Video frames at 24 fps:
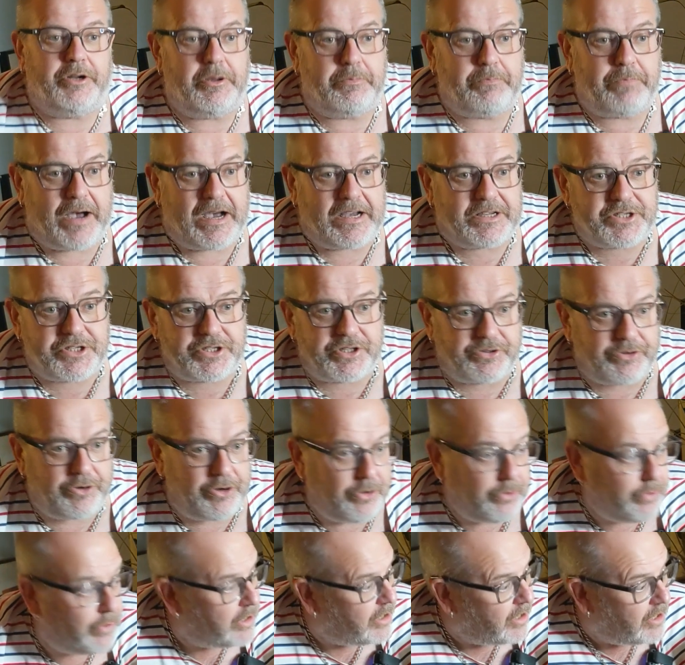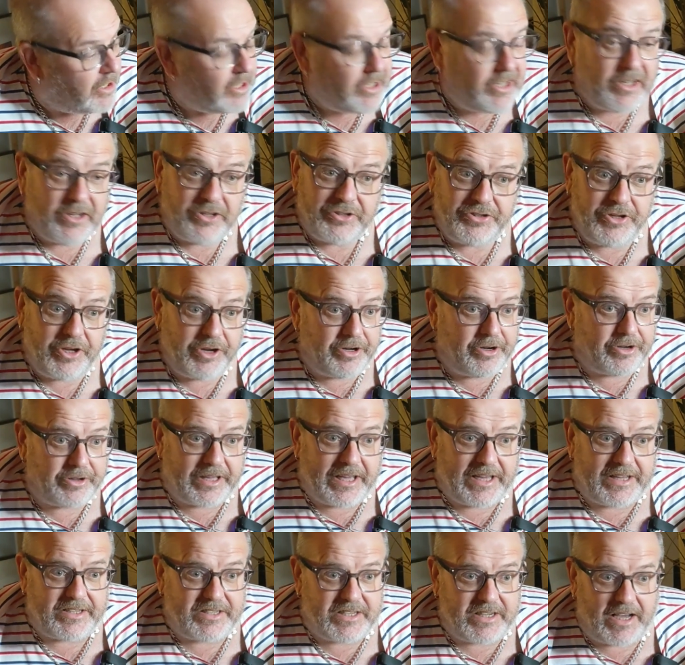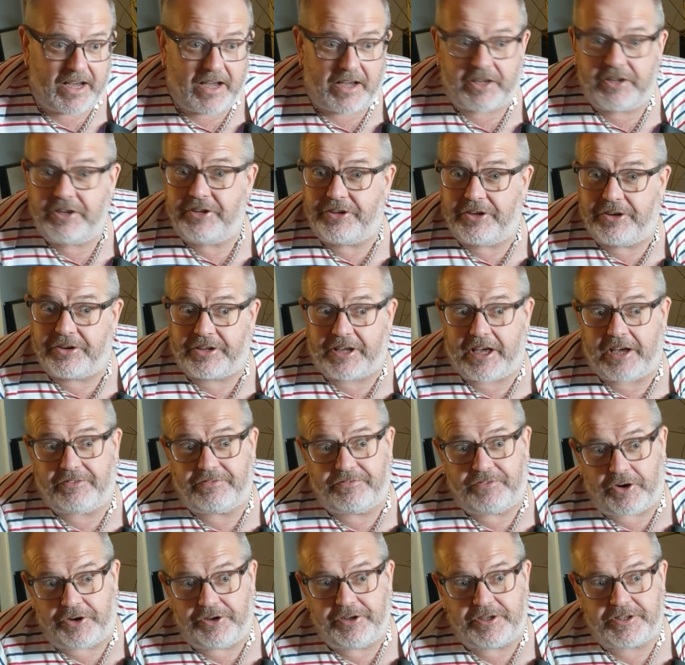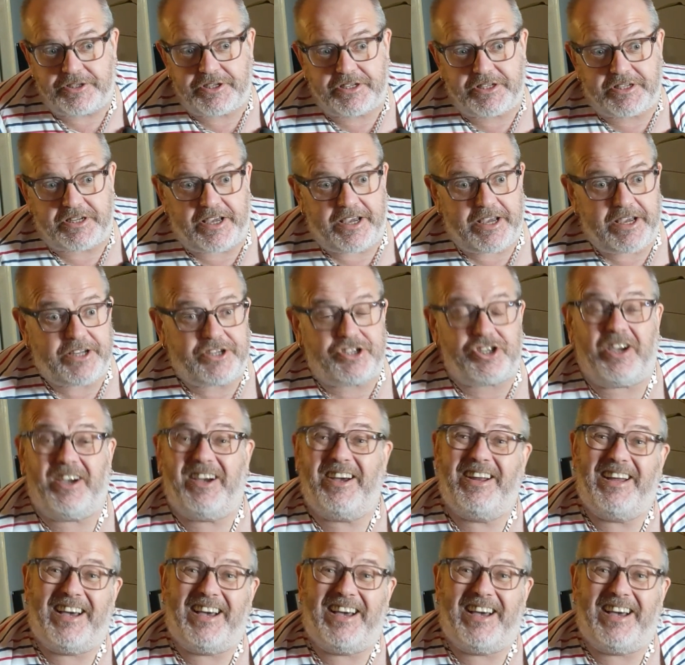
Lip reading: and a pass-through. You don't get a DAC, you don't get a phono stage,